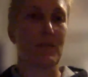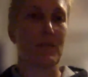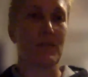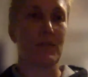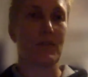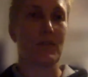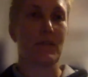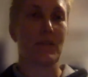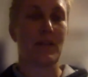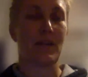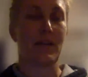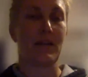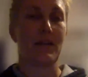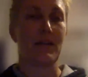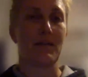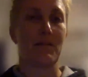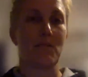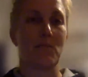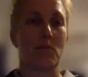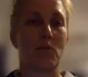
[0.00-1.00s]

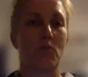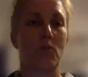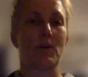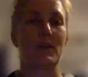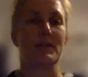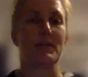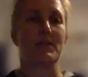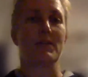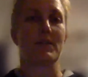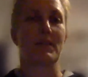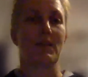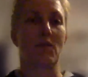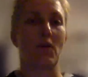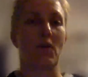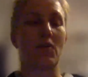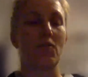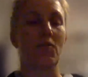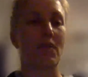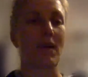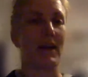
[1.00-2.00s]
and progress at their
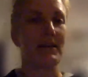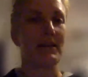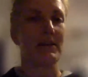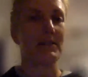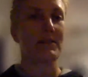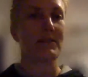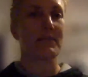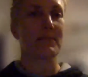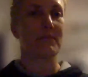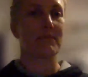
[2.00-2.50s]
own rate.